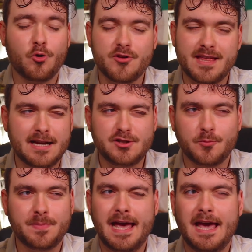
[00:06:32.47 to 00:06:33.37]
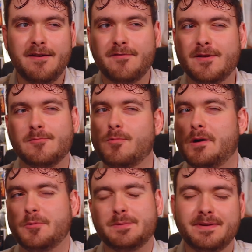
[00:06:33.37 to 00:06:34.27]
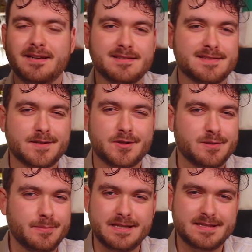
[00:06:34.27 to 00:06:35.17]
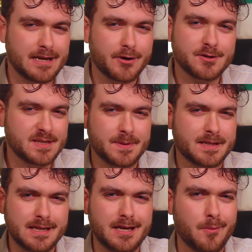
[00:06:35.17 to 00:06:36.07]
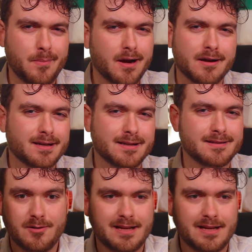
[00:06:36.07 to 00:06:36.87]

or that I don't behave in what would be considered to be stereotypically American,